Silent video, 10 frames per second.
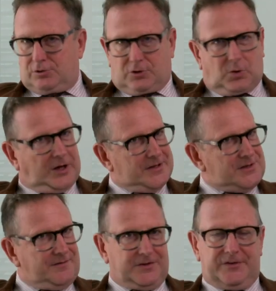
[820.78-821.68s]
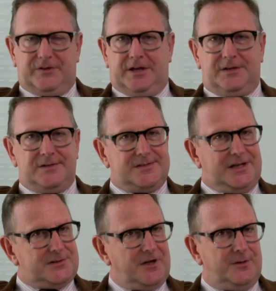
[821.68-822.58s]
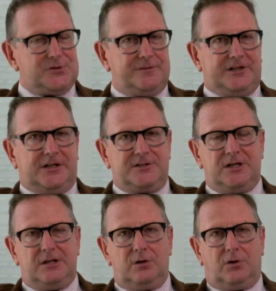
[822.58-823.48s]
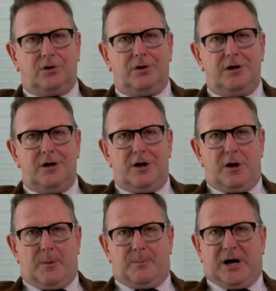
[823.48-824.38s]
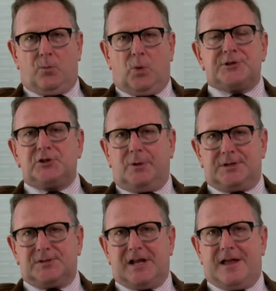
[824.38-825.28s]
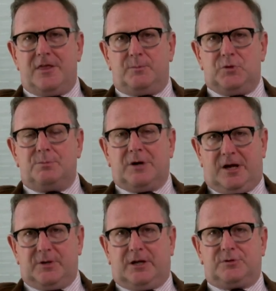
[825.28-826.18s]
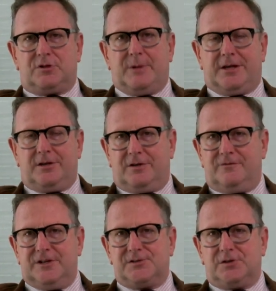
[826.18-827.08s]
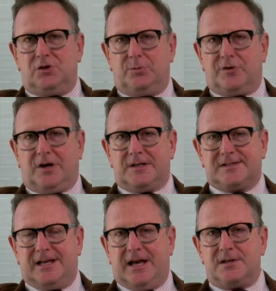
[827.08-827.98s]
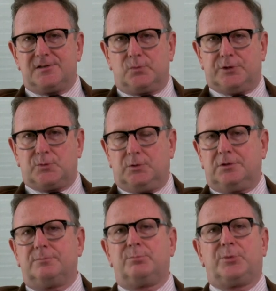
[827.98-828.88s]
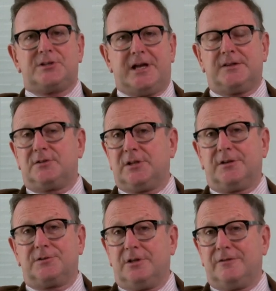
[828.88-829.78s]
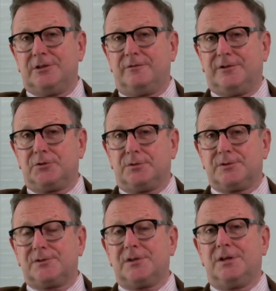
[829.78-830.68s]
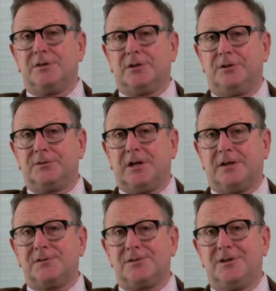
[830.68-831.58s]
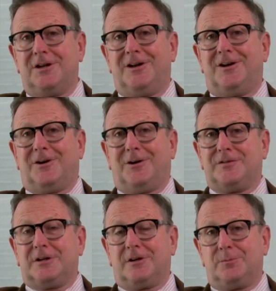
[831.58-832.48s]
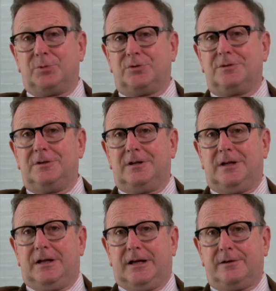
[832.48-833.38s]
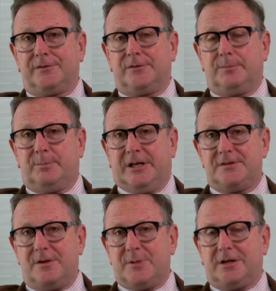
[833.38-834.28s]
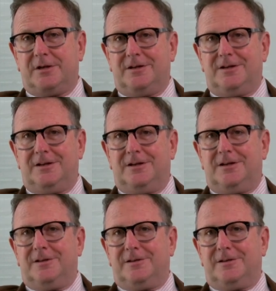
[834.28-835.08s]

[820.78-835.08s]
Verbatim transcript: which do quite different things. They're terms of art in law, but once you understand them, you might be able to make a convincing human rights case which will protect the dignity of individuals in the context of a global health pandemic.